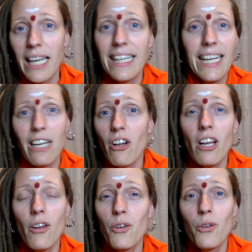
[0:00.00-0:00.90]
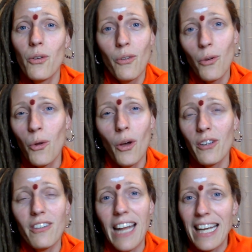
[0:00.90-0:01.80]
It cannot
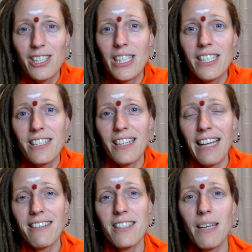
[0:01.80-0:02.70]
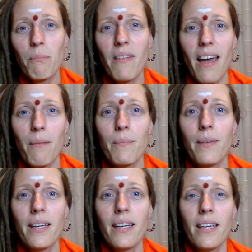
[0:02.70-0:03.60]
not exist at the same time.
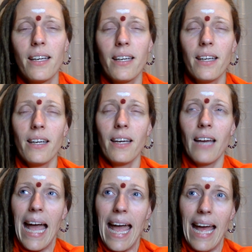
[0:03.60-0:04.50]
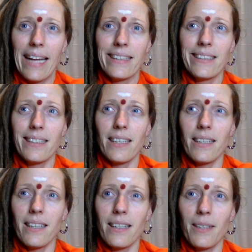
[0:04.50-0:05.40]
And
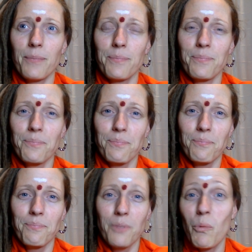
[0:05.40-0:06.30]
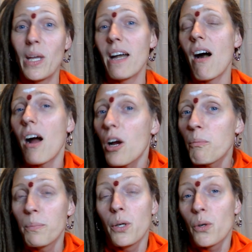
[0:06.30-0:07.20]
we are
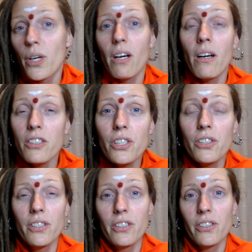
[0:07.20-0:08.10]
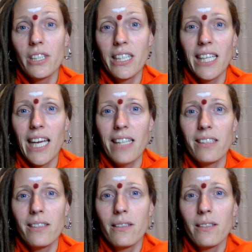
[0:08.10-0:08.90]
pure consciousness in the end.